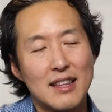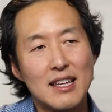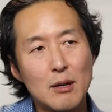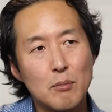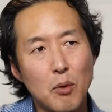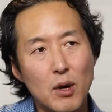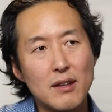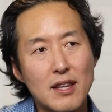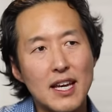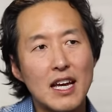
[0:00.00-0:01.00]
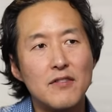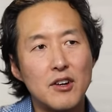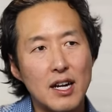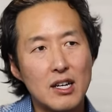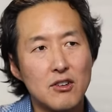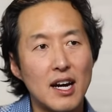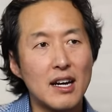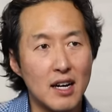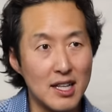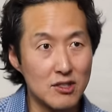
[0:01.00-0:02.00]
I think the important thing, if you're gonna try a
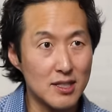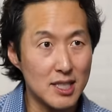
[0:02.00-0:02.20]
collagen